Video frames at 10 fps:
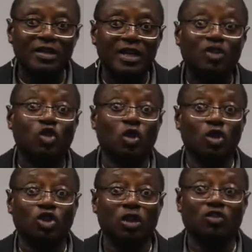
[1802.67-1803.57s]
The
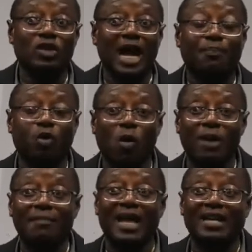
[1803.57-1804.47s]
solution to that
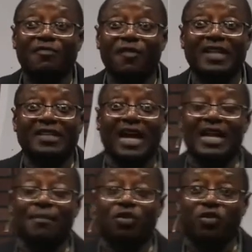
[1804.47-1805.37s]
problem that the first
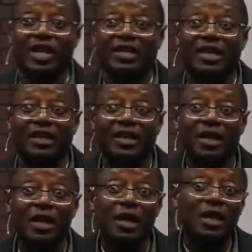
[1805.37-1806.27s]
Adam created
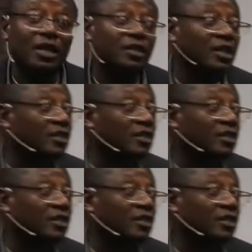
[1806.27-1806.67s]
is the